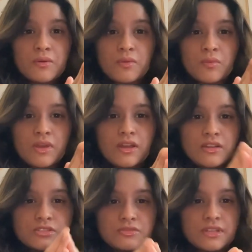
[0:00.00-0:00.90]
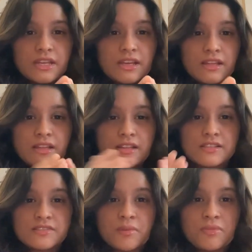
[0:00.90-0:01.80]
we are doing
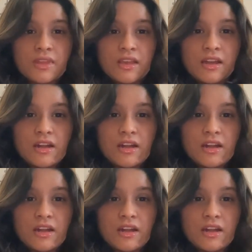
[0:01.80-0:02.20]
something